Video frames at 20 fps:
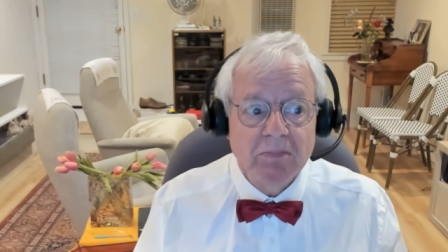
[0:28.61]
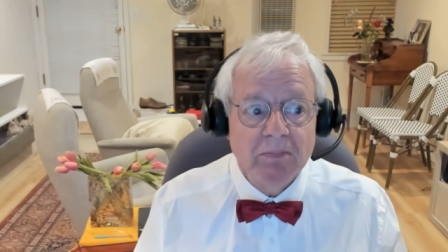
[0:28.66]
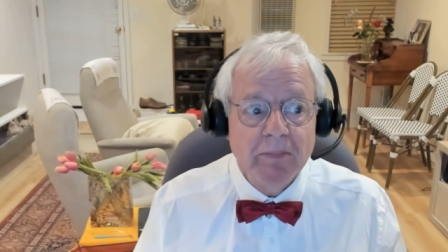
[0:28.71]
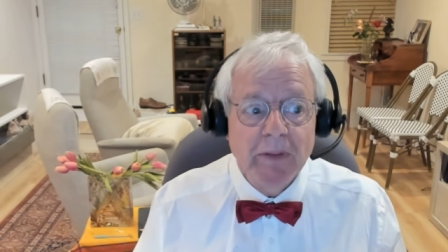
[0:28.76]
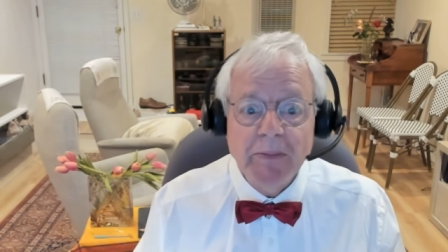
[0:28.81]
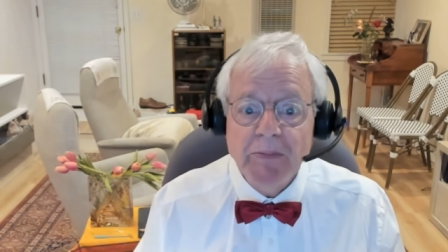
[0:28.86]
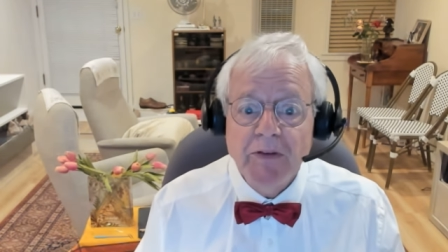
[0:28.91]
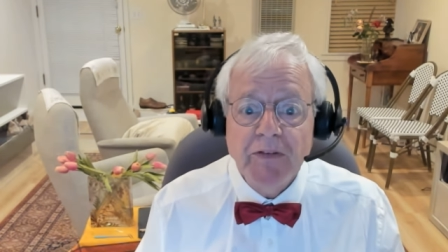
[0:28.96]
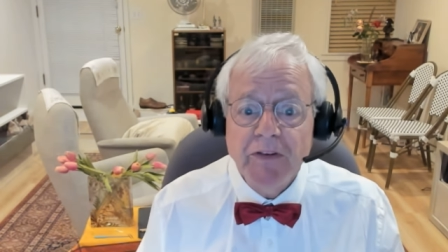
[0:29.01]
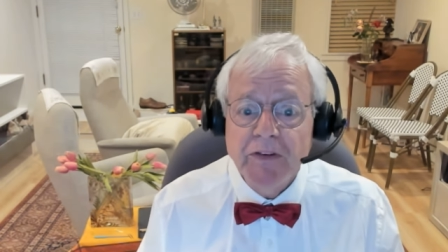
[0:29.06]

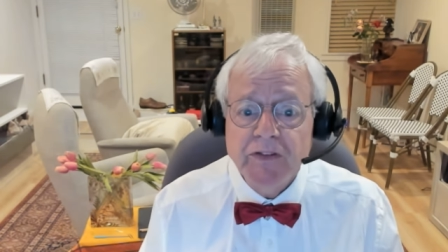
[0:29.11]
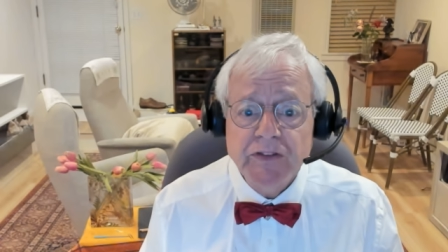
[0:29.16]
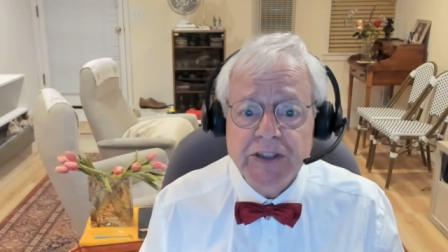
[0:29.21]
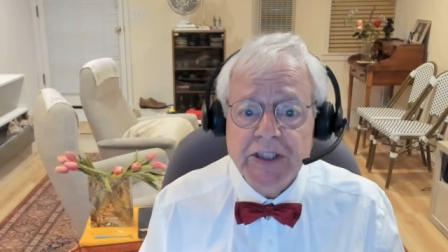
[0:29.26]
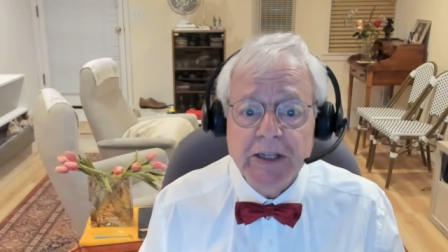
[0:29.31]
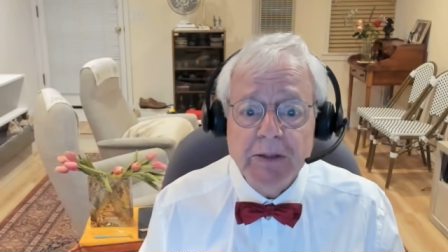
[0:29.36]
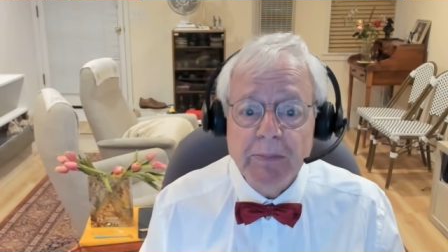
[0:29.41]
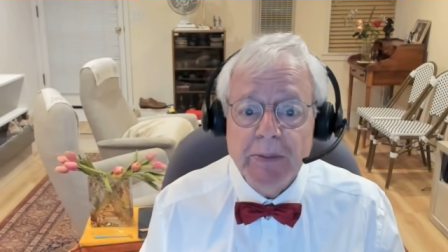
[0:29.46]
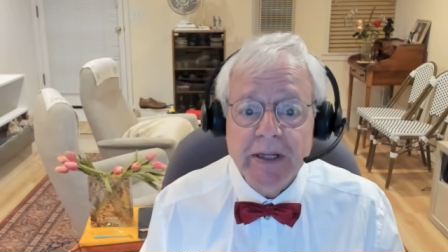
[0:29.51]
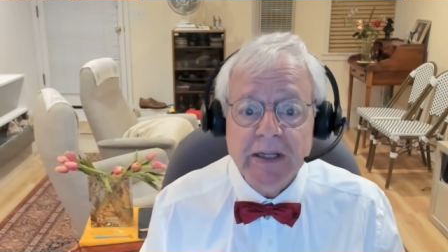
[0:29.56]
maybe
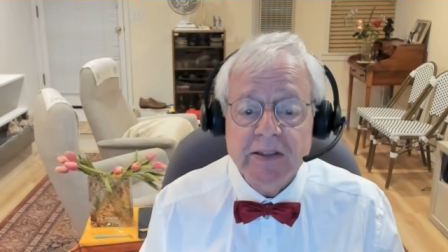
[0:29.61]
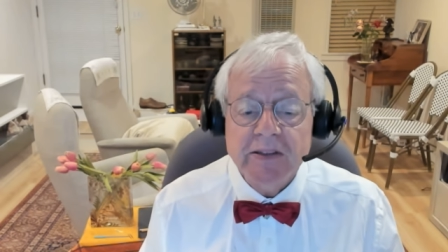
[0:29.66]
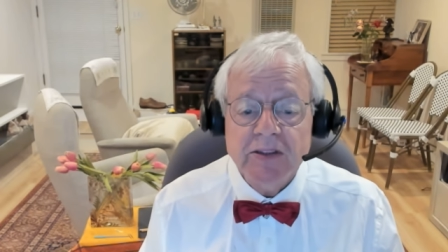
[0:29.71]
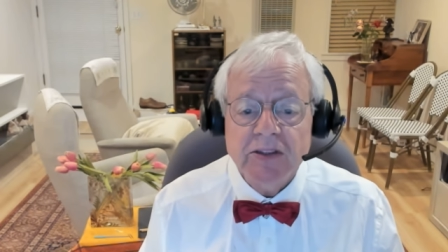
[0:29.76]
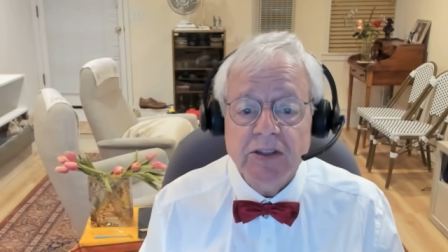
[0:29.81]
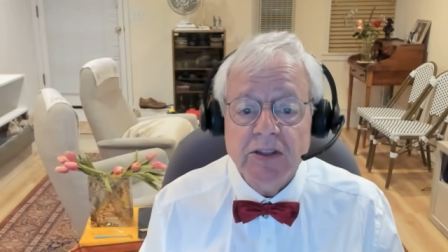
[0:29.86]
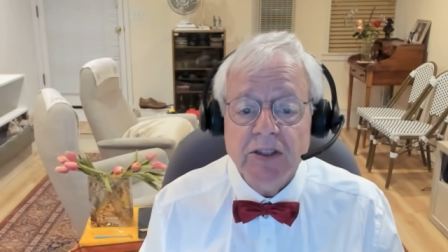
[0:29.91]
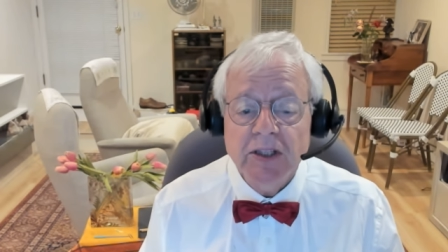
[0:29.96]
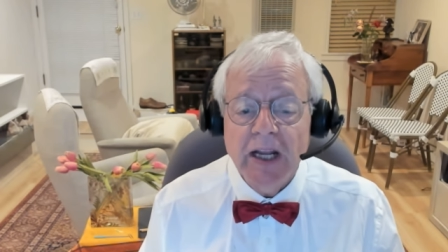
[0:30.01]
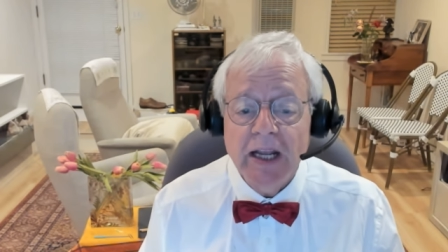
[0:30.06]
15 minutes.
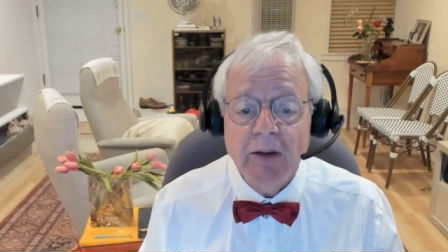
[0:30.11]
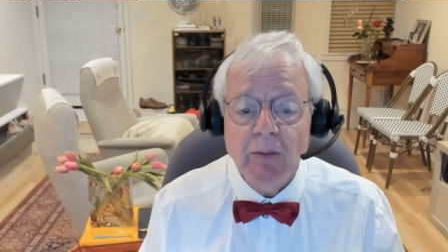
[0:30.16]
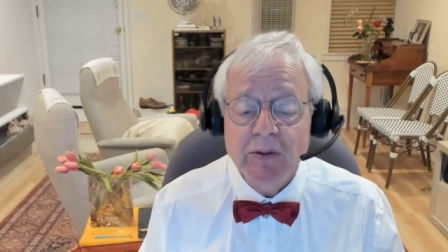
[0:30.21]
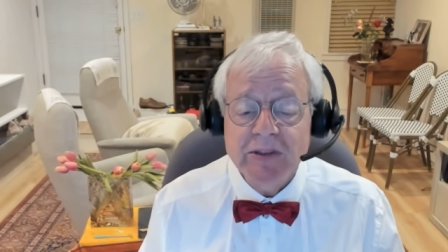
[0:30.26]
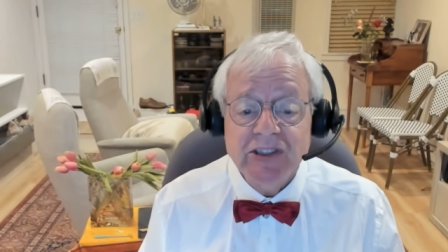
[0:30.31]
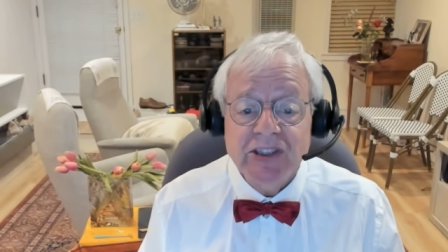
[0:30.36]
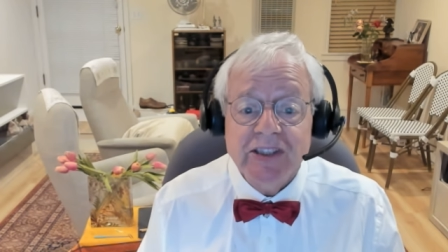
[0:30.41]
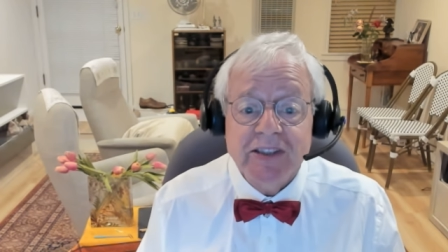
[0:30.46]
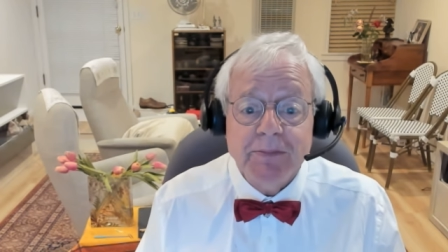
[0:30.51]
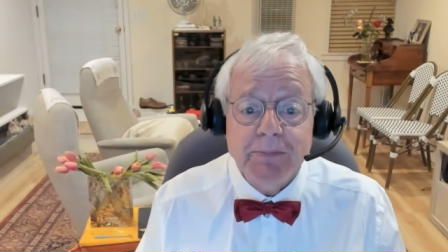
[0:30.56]
It
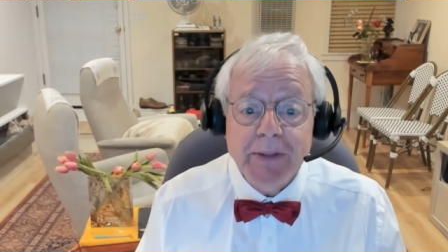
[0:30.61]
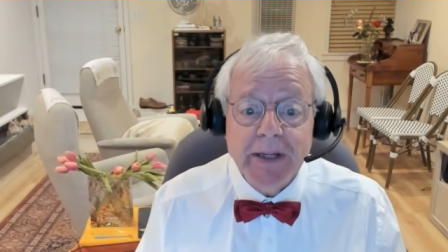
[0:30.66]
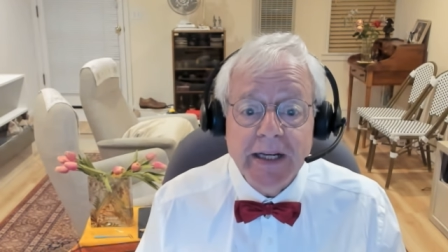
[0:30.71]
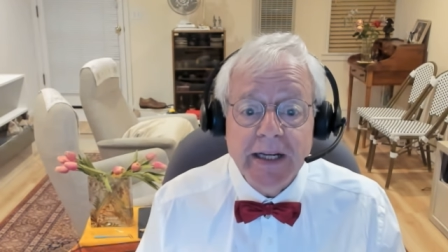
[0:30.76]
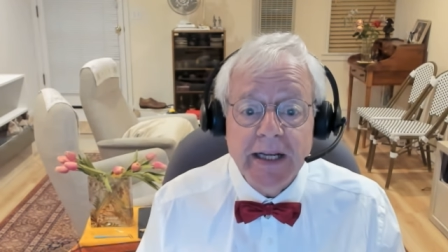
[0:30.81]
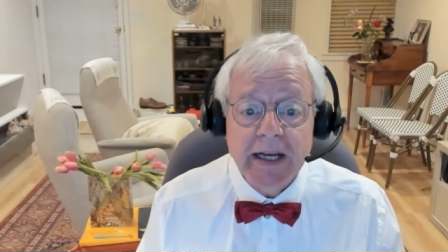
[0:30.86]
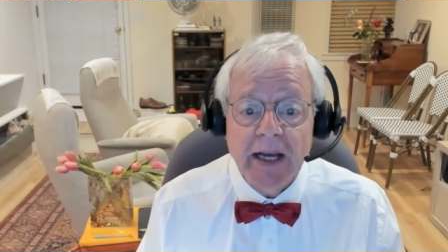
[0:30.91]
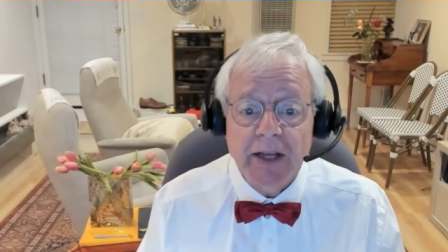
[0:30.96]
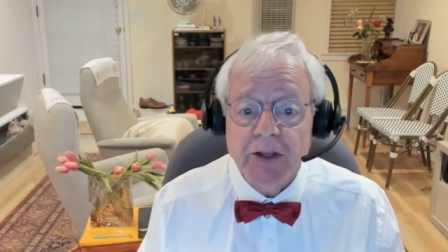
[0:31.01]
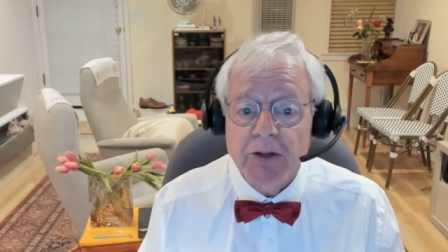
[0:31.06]
wasn't just
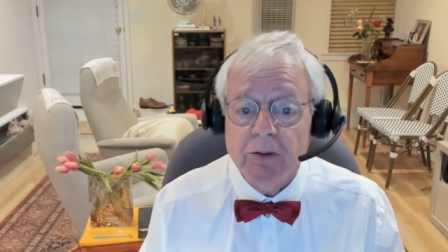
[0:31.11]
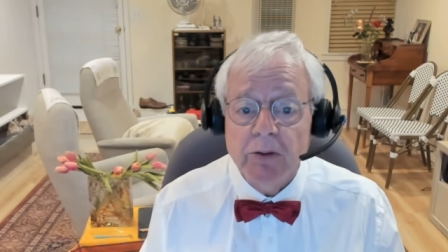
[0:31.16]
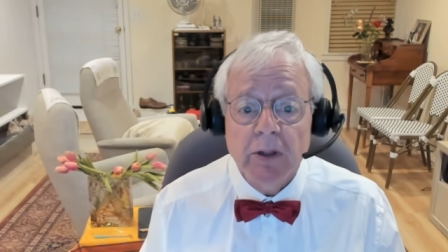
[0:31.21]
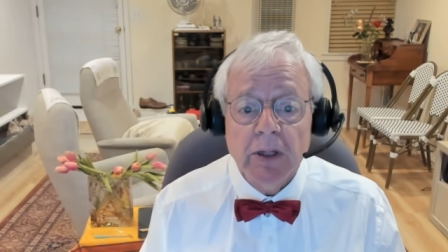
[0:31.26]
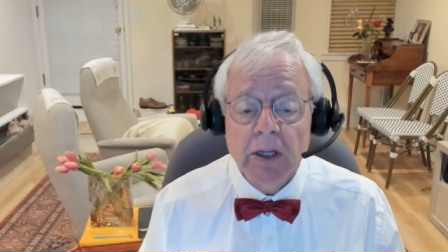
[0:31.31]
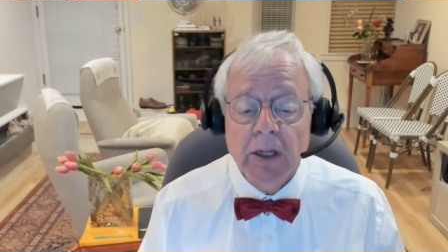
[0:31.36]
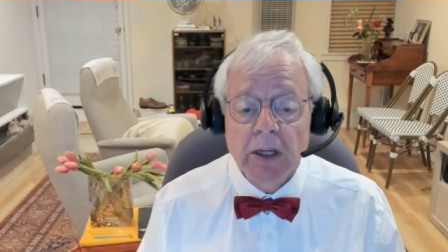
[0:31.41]
meeting IU.